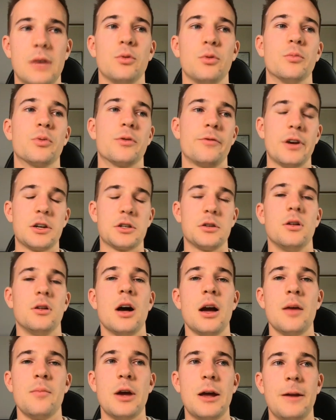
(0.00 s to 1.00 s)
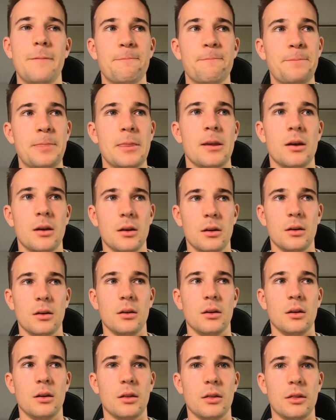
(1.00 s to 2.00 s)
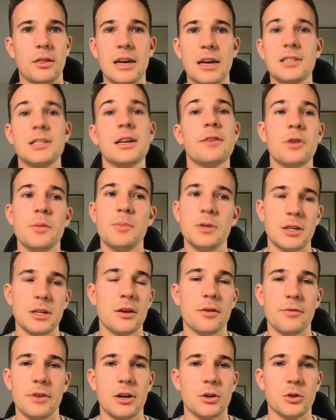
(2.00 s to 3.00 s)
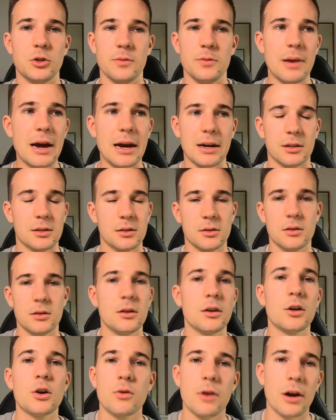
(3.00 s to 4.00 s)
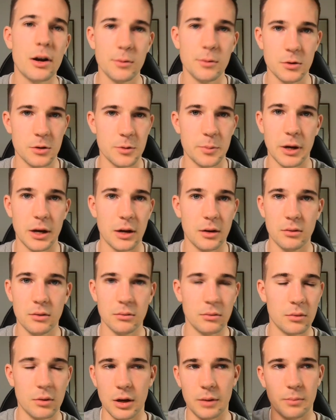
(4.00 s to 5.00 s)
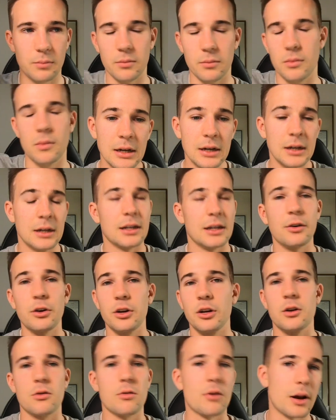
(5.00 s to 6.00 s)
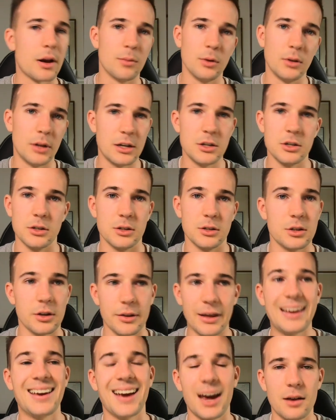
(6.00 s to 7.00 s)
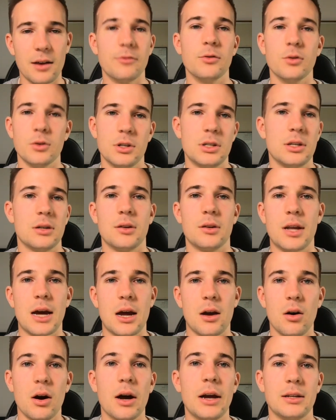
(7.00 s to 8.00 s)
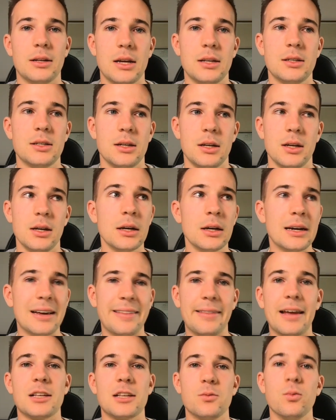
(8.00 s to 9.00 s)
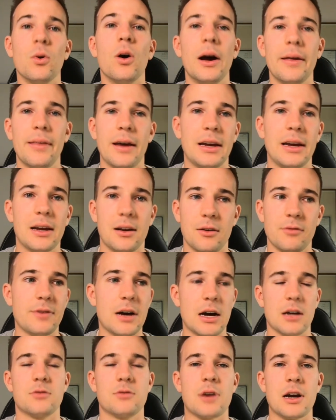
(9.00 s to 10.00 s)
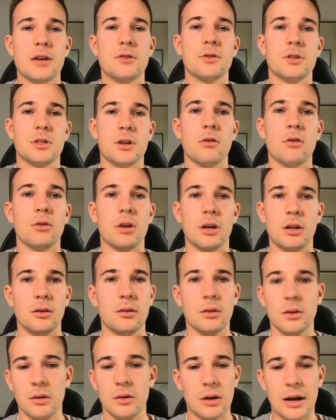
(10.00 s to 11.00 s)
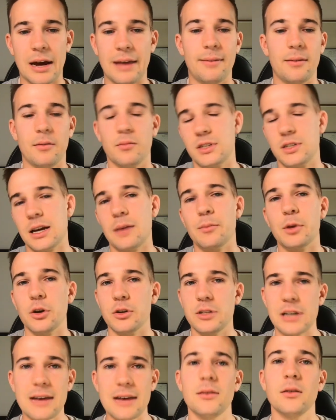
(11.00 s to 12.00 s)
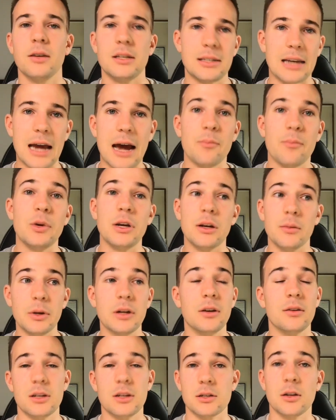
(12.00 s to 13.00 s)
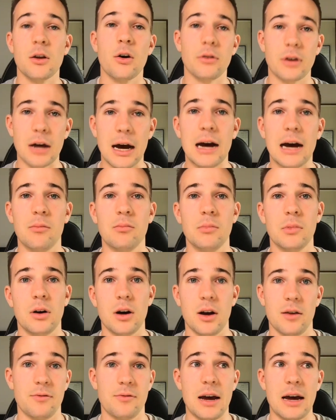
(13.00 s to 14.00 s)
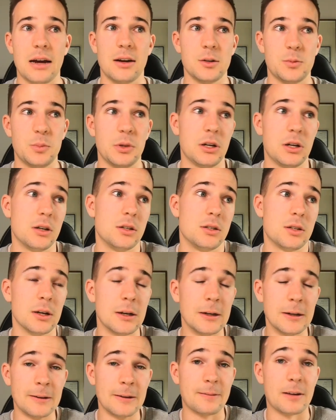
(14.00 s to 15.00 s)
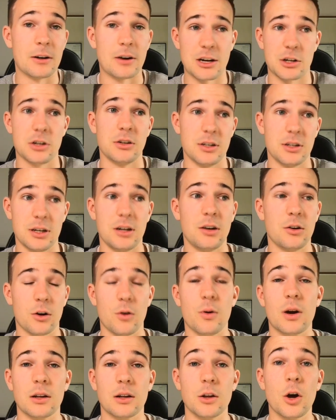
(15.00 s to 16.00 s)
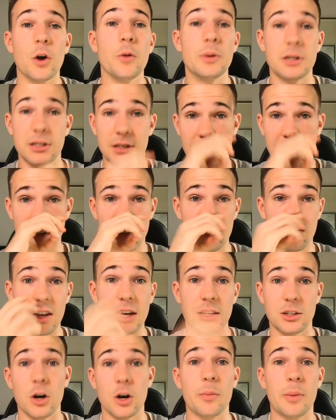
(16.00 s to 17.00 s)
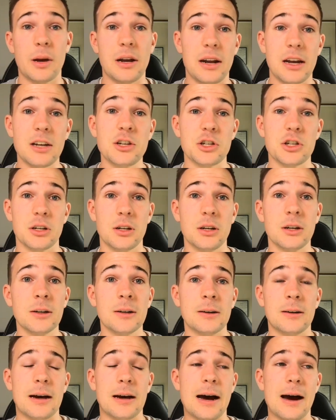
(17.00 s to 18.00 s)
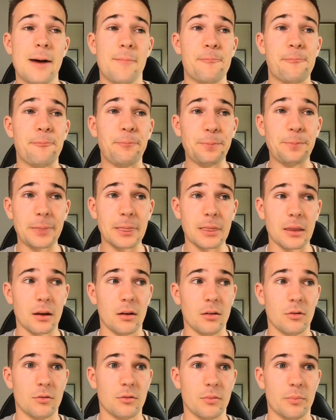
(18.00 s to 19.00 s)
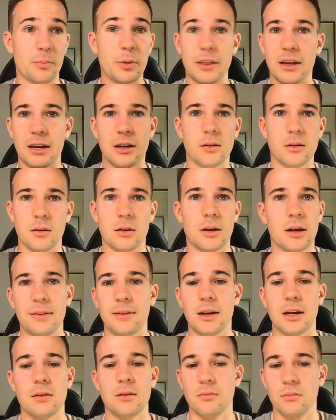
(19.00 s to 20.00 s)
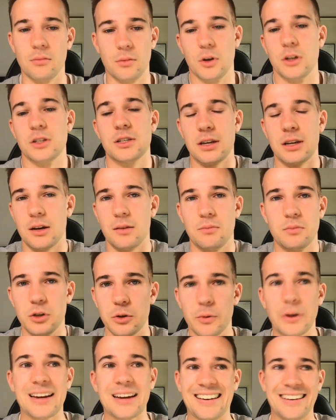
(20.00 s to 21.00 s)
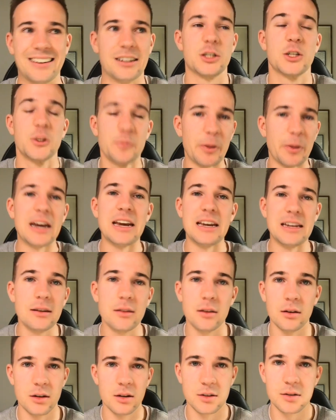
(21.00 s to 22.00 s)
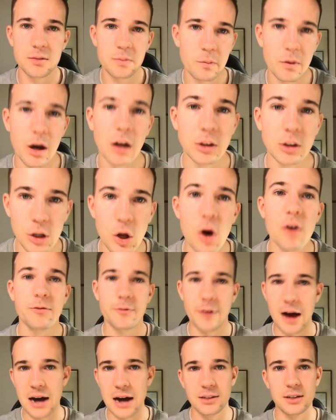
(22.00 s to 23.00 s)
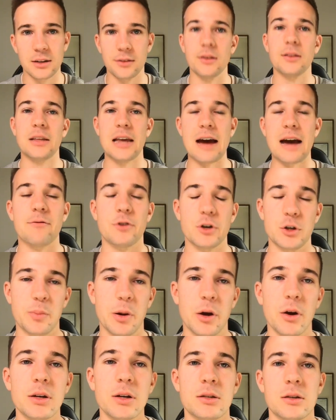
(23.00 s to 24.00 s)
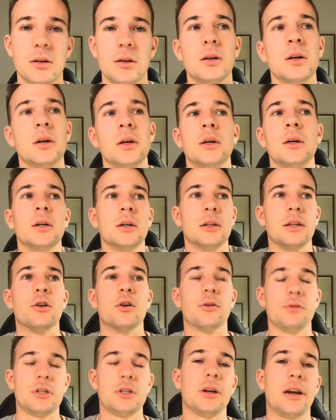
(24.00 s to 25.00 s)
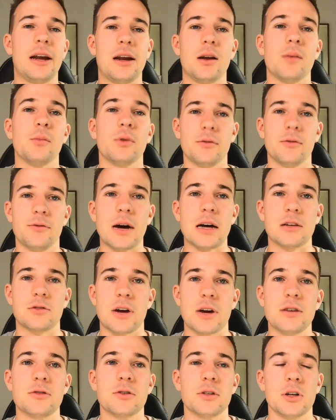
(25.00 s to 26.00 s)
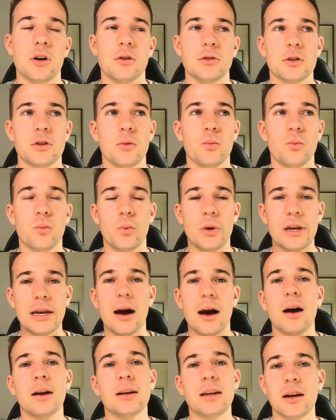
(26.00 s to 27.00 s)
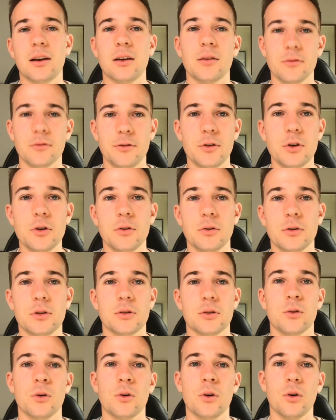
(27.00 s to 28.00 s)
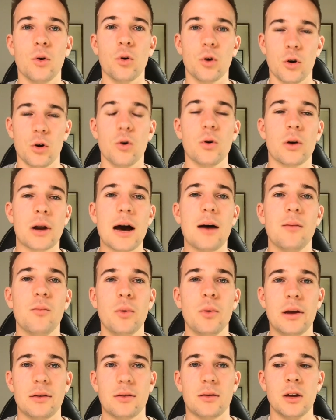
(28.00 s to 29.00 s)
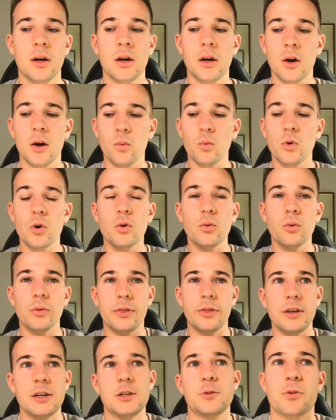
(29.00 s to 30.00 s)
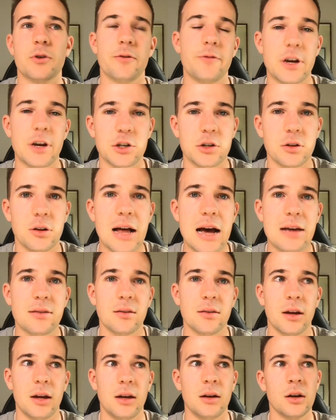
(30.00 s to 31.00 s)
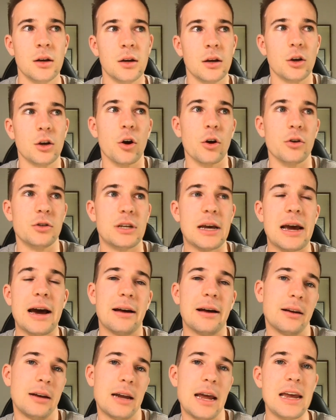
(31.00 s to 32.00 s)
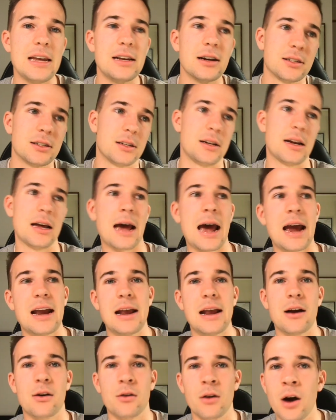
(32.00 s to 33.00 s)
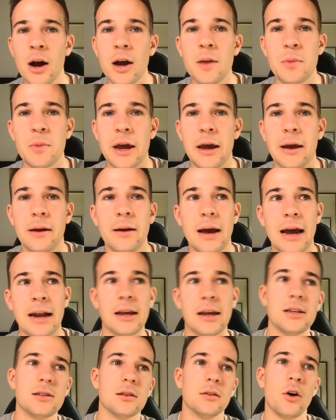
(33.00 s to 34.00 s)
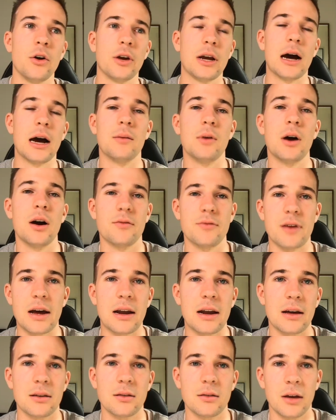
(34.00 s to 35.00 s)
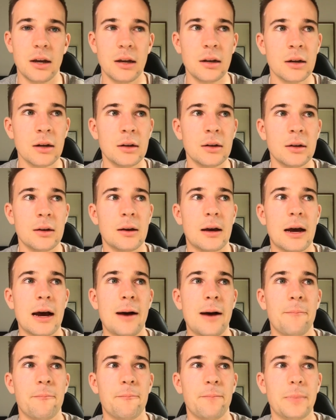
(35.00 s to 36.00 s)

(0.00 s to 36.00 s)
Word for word: professional Ironman, their 70% of VO2 max is an incredible speed. Um, they've got incredible engines, so they can afford to sit on that high intensity, and that's why they get a fast race result at, and some of those athletes can be a bit of this low carb, high fat, is because they're actually sitting on quite a low percentage of their top end engine. Um, but they can, and they, because they're doing it at a speed that is a lot faster than the average person, they're obviously going to end up with a fast race result. So we can't get confused or, or caught up with, well, this professional athlete goes out and he does an eight hour Ironman and he's a low carb, high fat athlete, um,